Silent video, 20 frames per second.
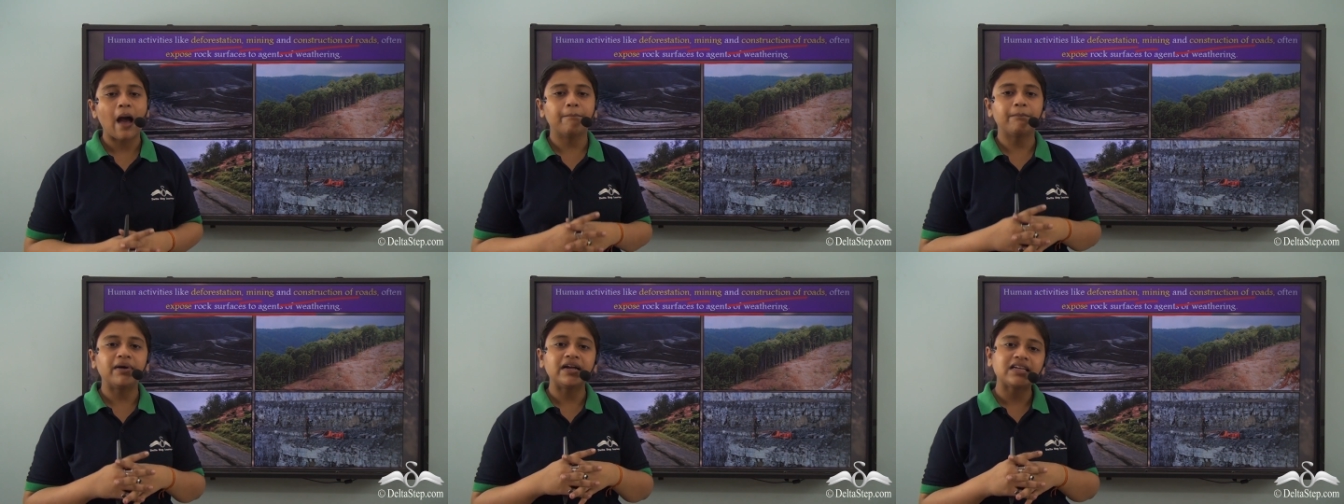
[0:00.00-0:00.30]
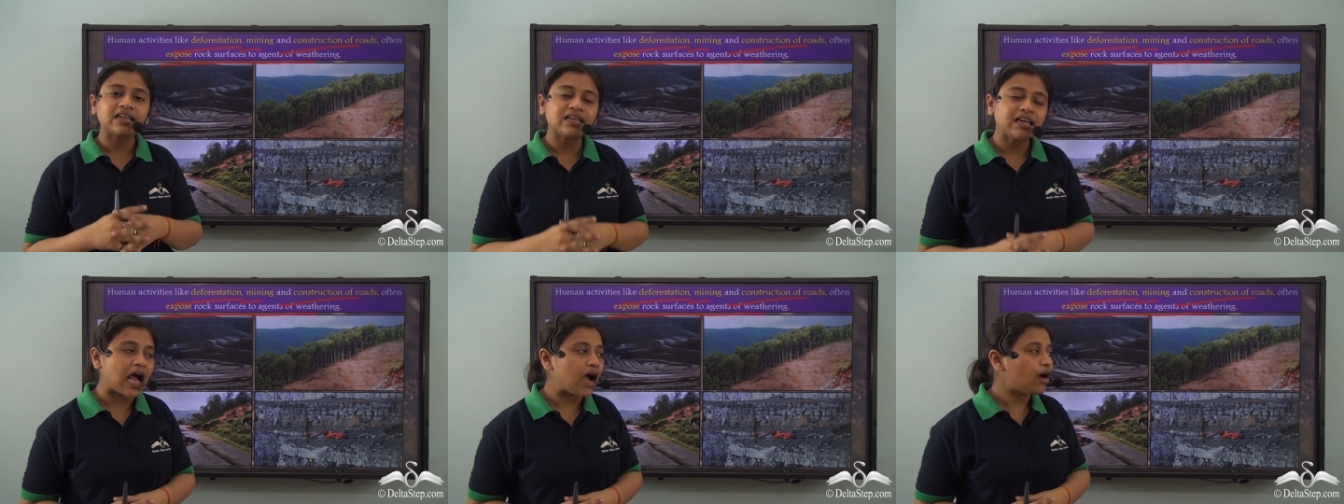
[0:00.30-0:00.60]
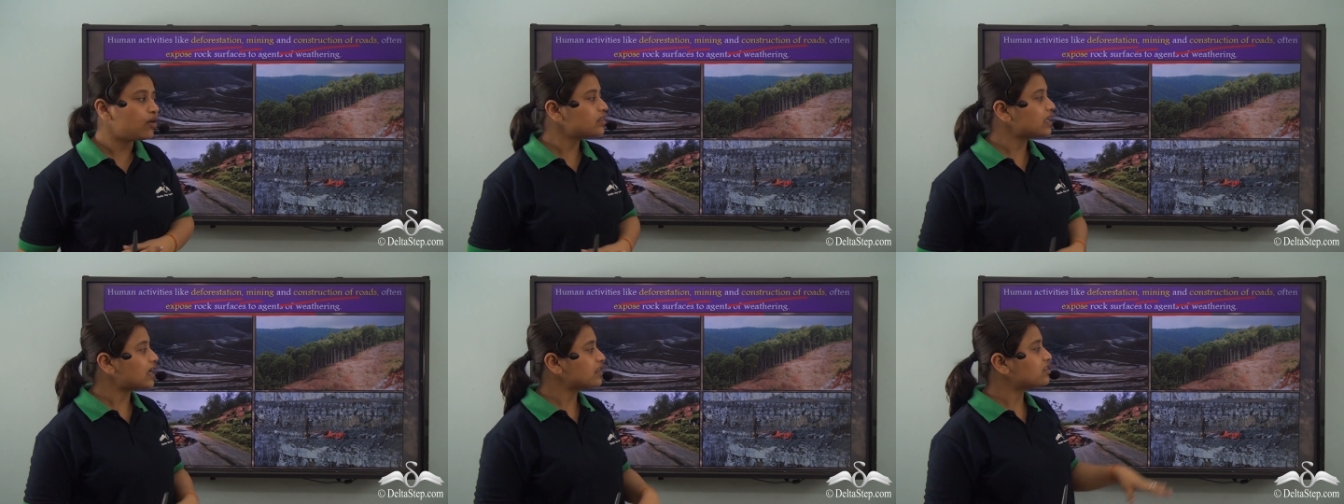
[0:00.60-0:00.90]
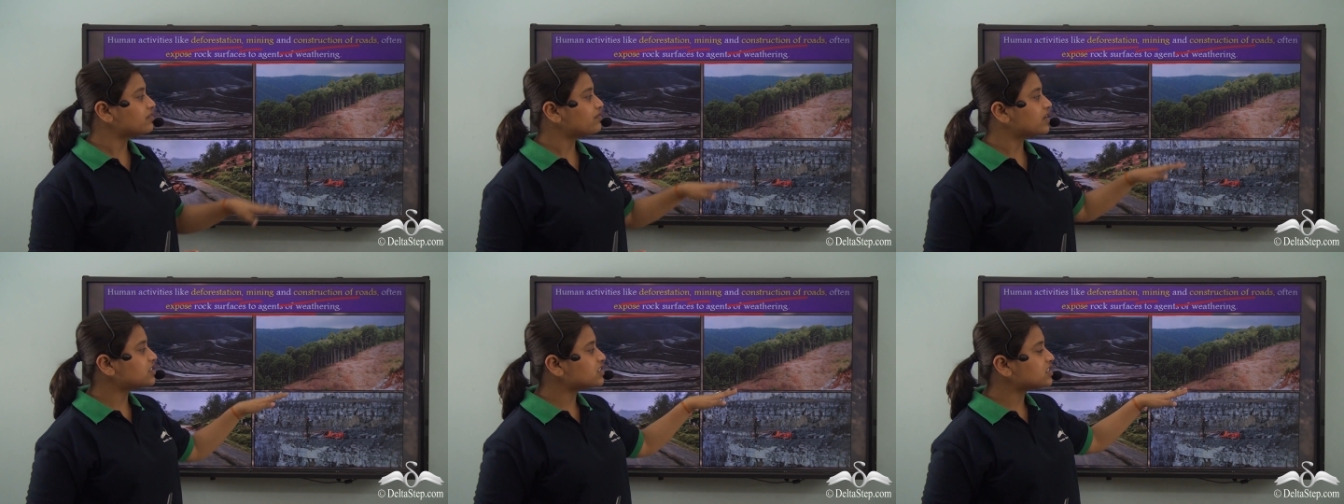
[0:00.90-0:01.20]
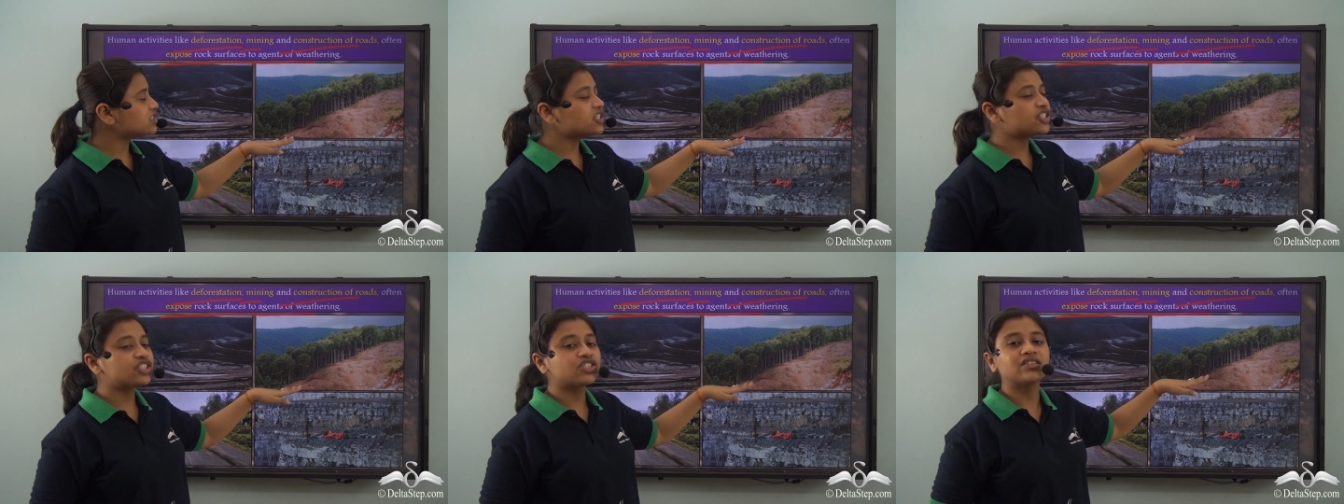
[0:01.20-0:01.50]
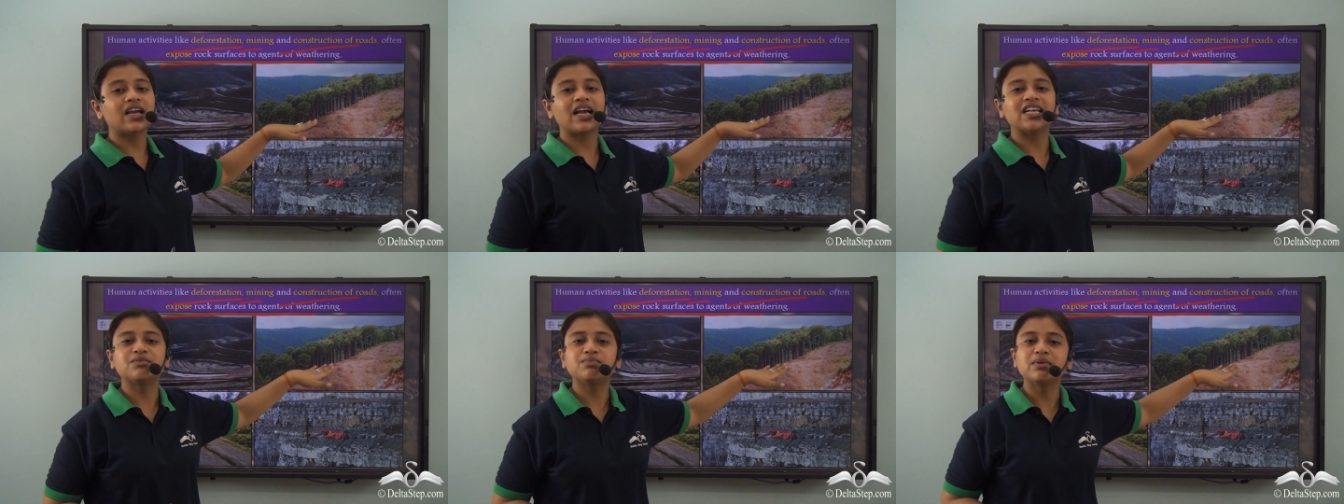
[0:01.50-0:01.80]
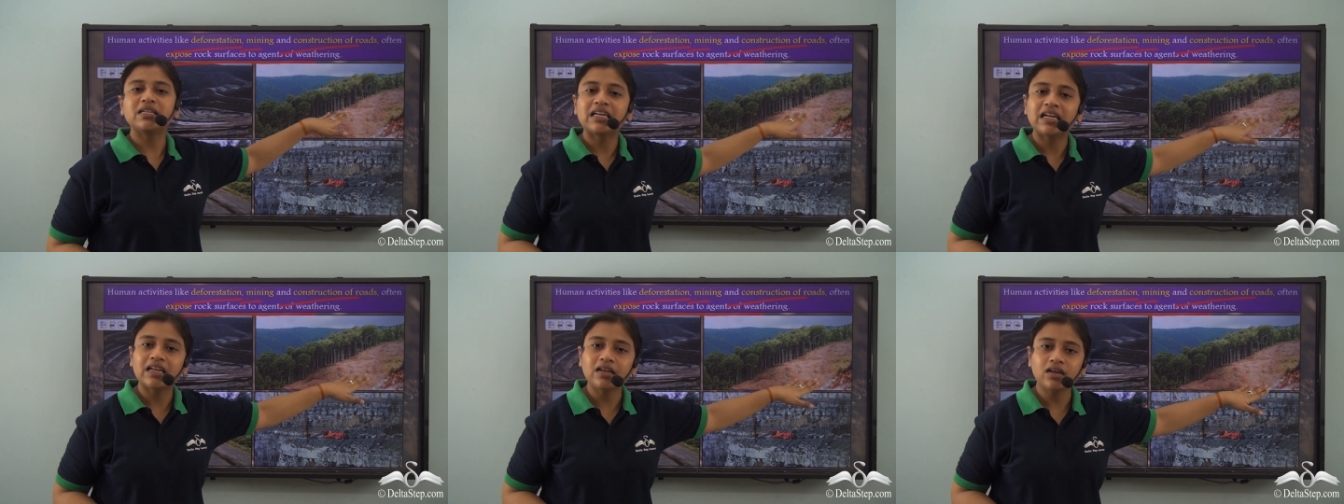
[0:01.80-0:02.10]
But now that the vegetation has
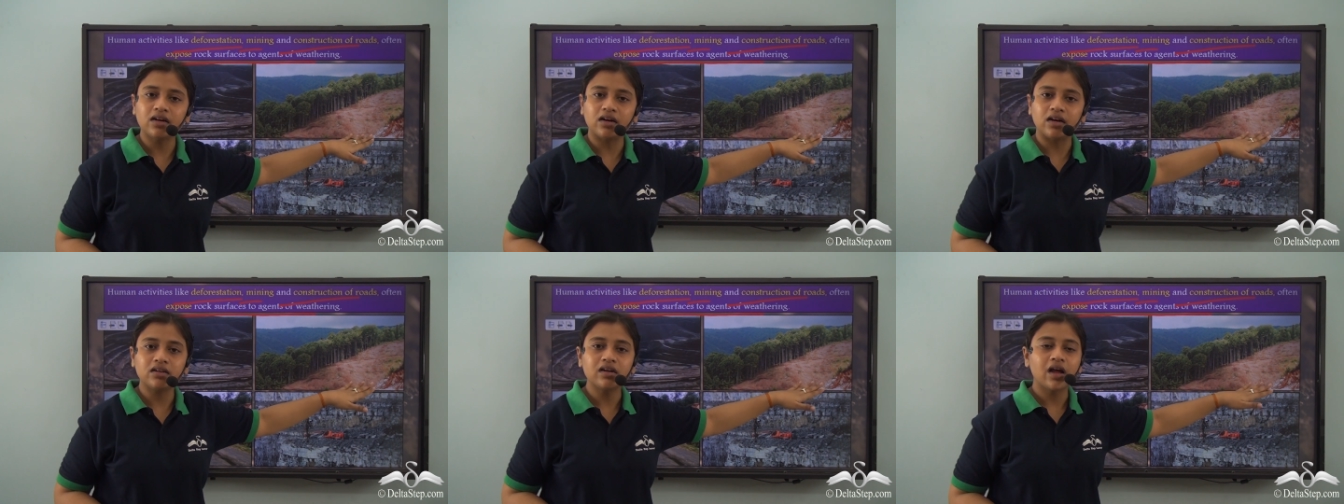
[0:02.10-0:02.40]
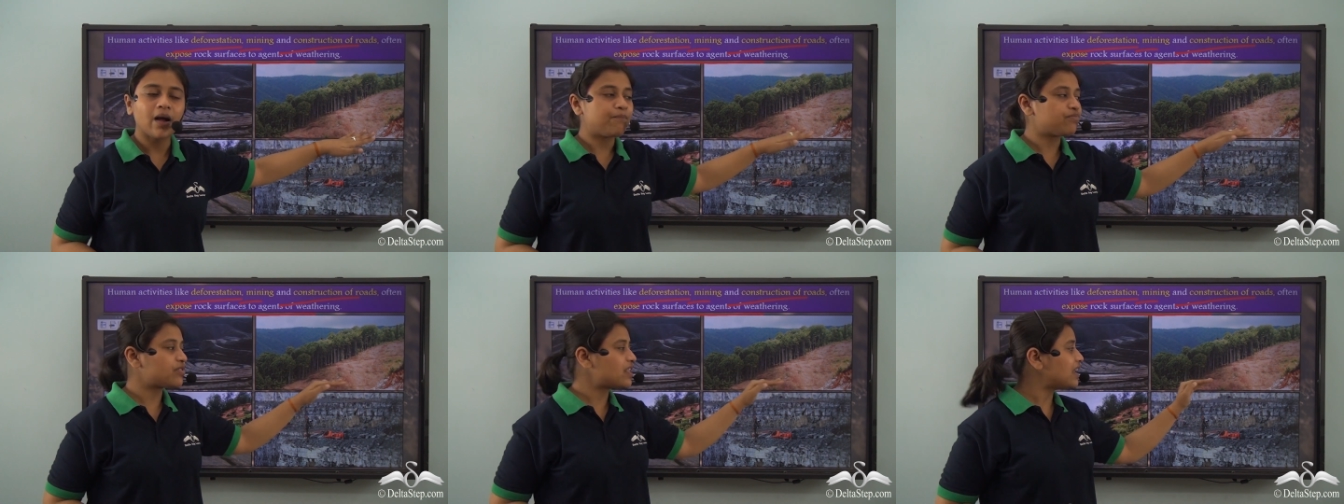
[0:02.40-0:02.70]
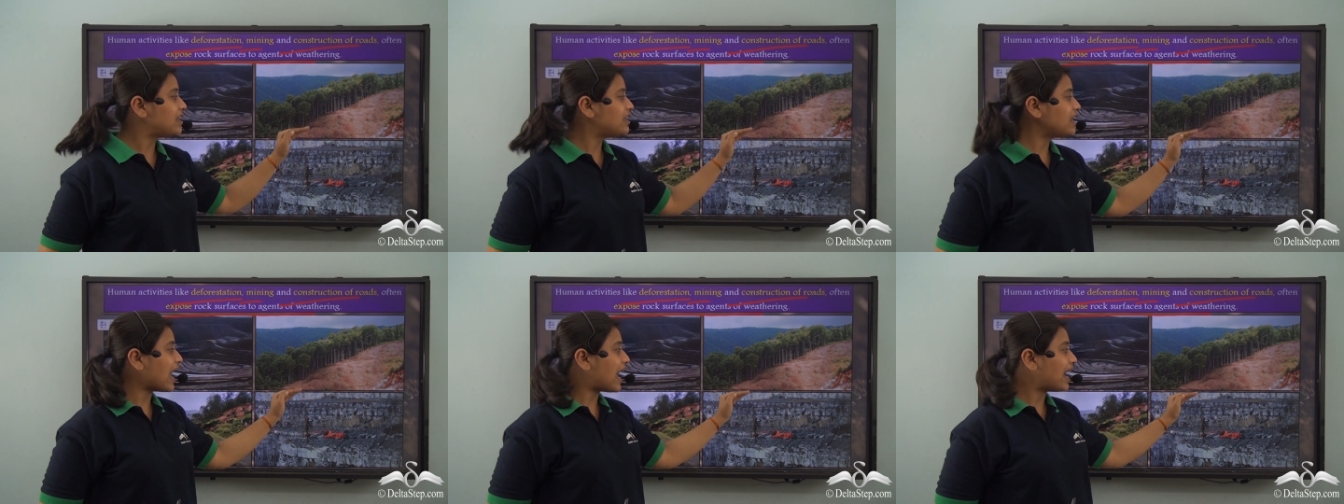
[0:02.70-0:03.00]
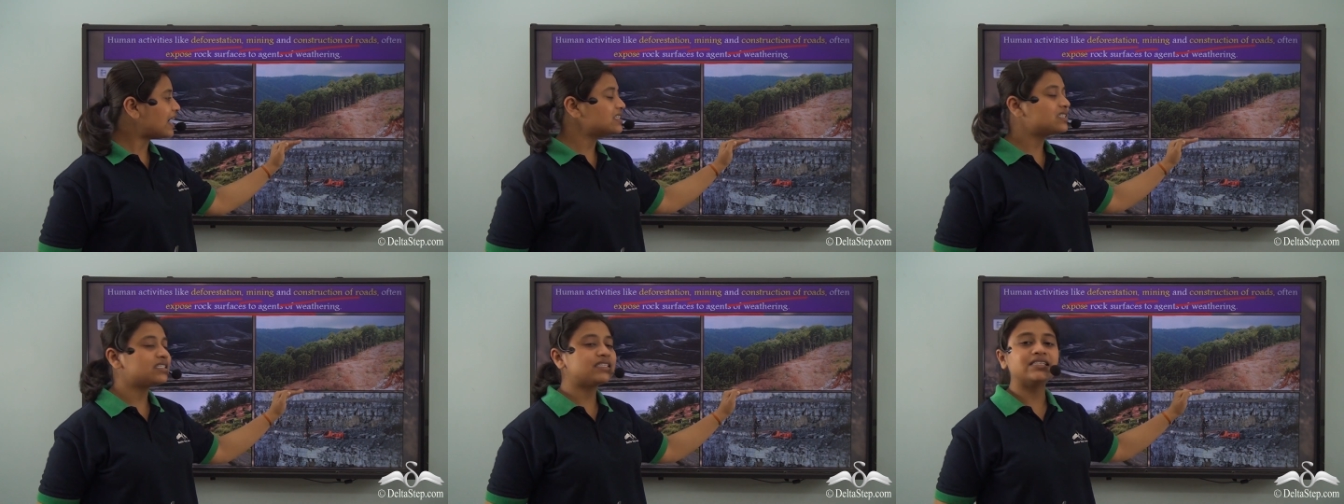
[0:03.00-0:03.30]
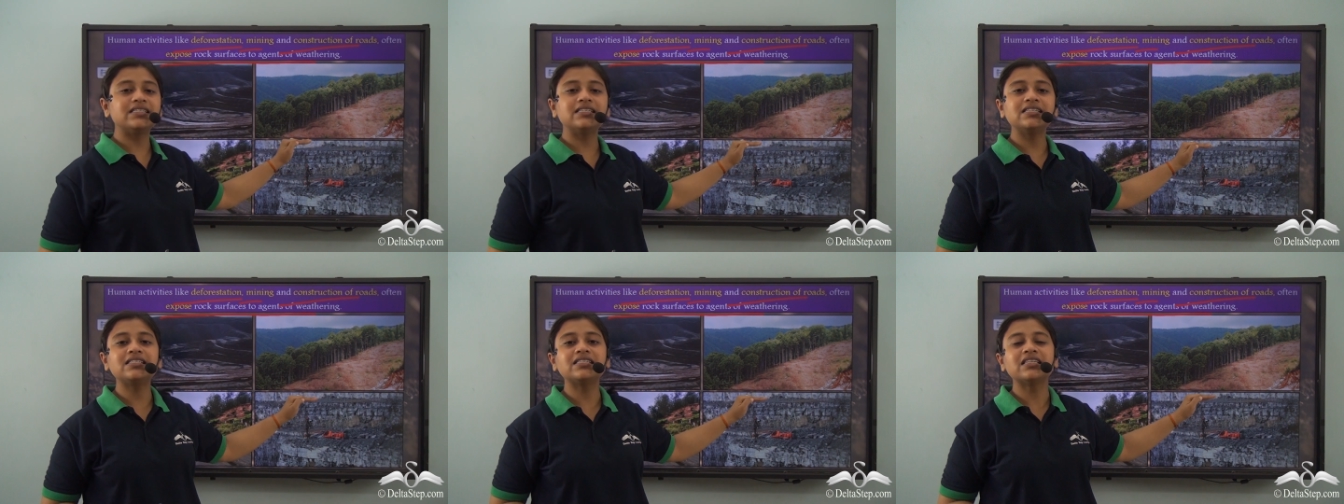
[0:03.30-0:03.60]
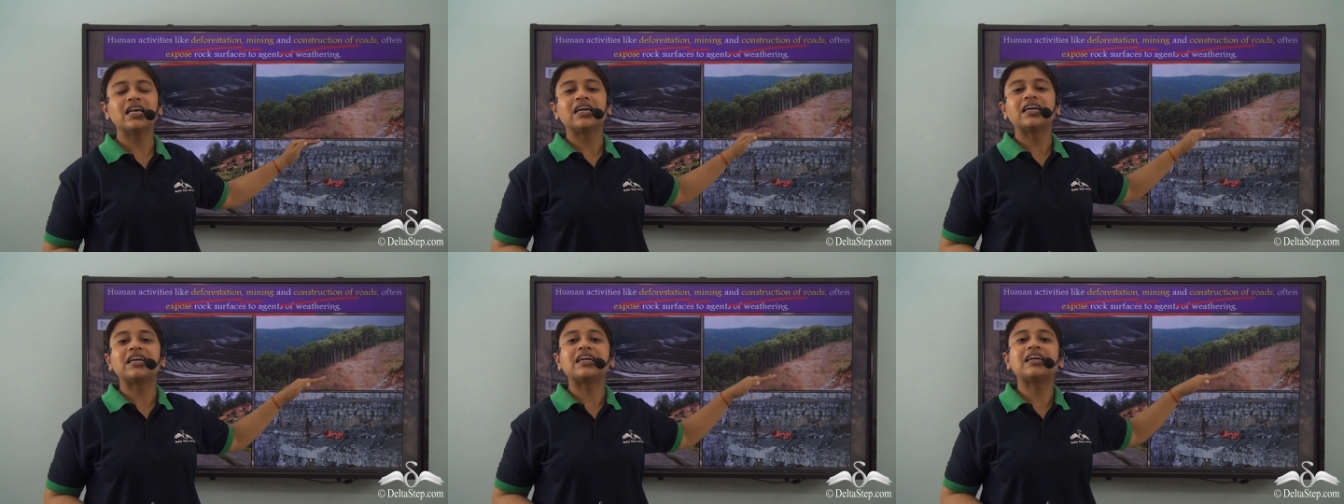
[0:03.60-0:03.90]
been cleared, the land is